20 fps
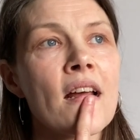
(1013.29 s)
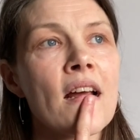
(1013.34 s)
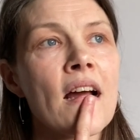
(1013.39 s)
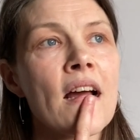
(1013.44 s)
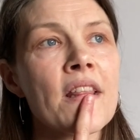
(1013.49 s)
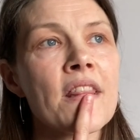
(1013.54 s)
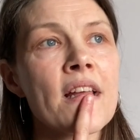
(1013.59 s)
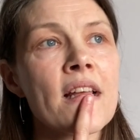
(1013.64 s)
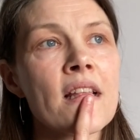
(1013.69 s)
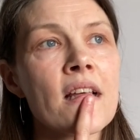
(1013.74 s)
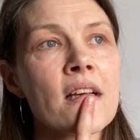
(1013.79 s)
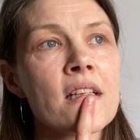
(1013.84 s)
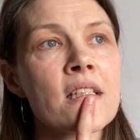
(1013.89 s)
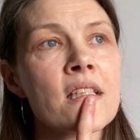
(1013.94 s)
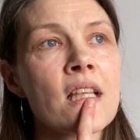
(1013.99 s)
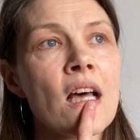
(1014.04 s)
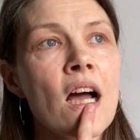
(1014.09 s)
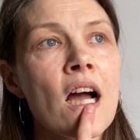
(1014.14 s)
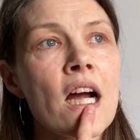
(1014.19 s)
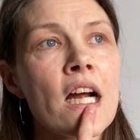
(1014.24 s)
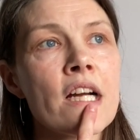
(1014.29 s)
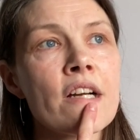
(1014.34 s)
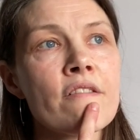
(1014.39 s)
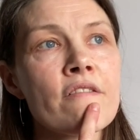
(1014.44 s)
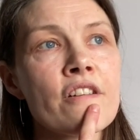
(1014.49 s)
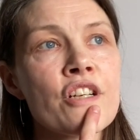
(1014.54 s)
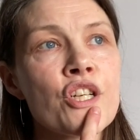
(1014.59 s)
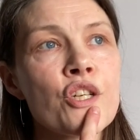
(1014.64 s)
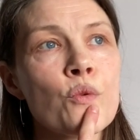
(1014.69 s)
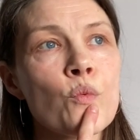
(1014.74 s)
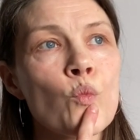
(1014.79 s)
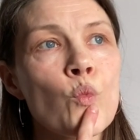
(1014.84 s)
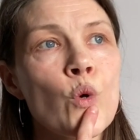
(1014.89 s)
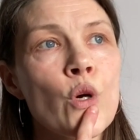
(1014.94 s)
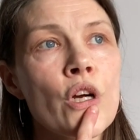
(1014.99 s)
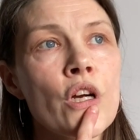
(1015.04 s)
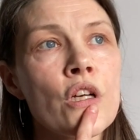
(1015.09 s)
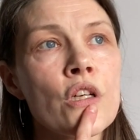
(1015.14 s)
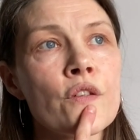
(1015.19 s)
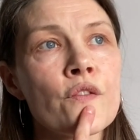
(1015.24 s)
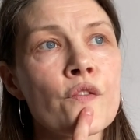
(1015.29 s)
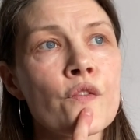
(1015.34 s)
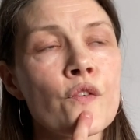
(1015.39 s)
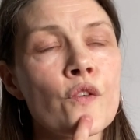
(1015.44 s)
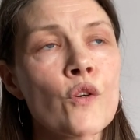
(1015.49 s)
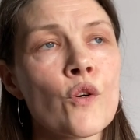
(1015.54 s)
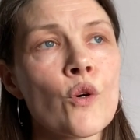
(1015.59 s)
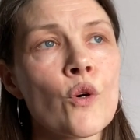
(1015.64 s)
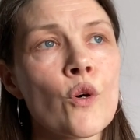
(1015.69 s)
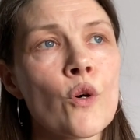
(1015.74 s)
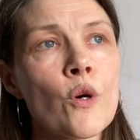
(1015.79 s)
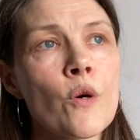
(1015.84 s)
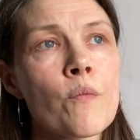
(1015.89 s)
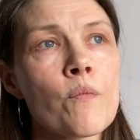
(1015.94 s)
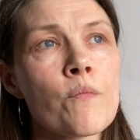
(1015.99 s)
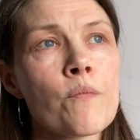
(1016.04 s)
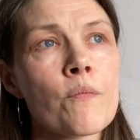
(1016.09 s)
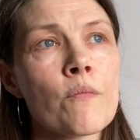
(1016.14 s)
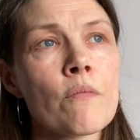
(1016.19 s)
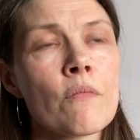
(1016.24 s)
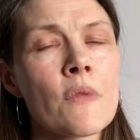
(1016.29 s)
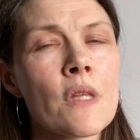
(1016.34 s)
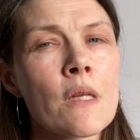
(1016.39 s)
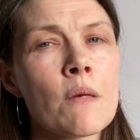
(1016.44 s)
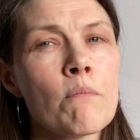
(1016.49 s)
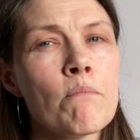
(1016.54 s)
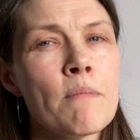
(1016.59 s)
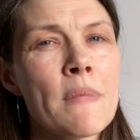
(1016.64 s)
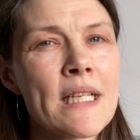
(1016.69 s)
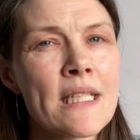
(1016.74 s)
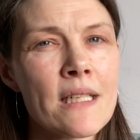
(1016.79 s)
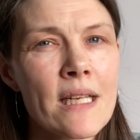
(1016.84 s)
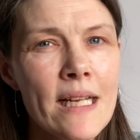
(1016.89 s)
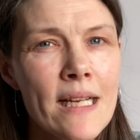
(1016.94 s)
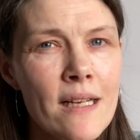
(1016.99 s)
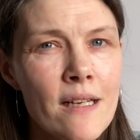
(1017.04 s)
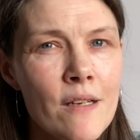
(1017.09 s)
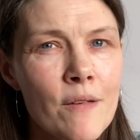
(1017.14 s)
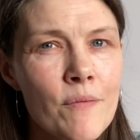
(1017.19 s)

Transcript: I think that's the Irish word for missing.